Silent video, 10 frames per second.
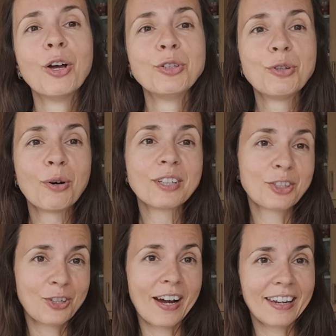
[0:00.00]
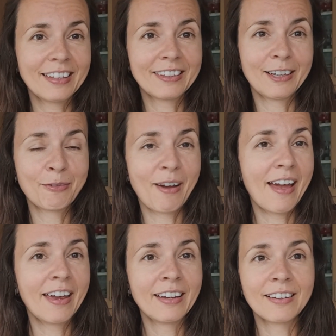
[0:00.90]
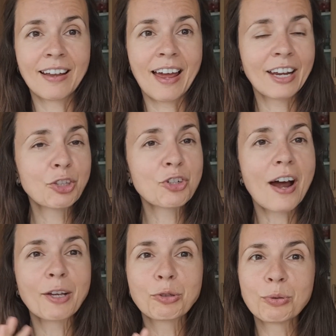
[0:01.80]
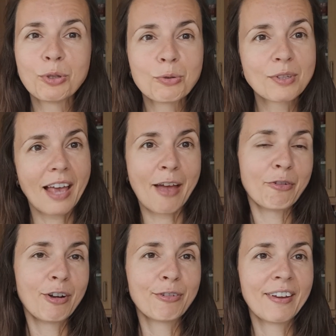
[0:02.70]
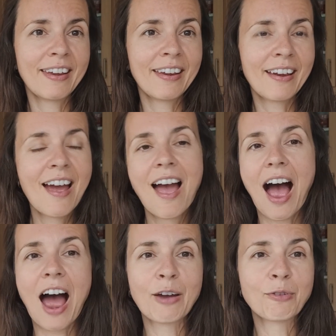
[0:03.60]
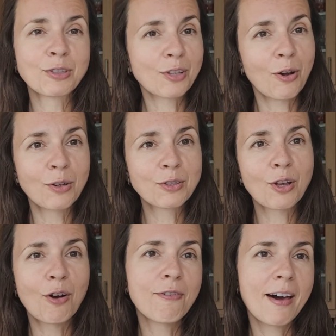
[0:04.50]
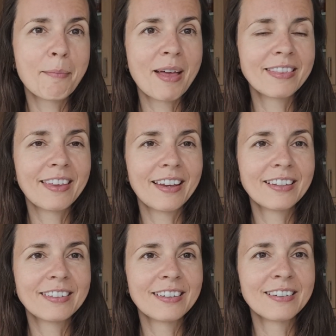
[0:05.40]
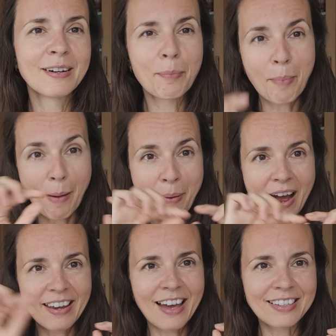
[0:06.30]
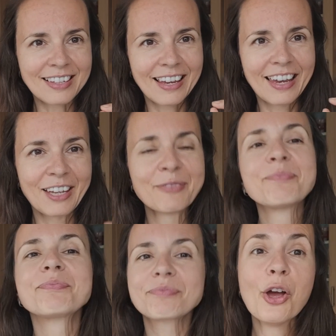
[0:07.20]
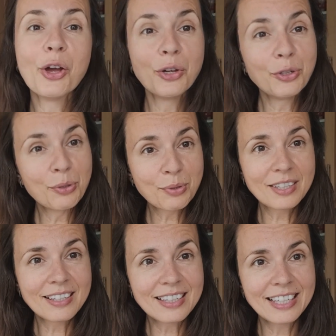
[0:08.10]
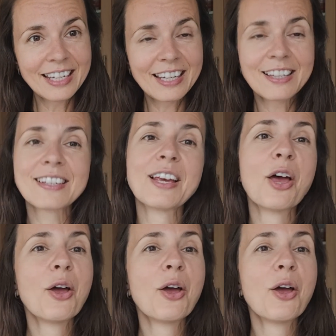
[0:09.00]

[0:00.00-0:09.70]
don't chuck it away, like try to use everything. I was also fermenting the papaya skin. Use the seeds,